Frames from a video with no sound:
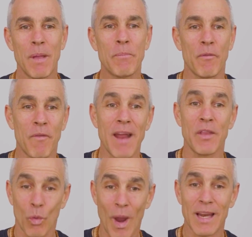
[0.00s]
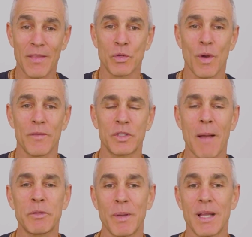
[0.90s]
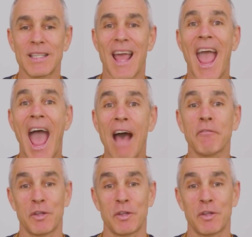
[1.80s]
People find their way to the 12 steps because they have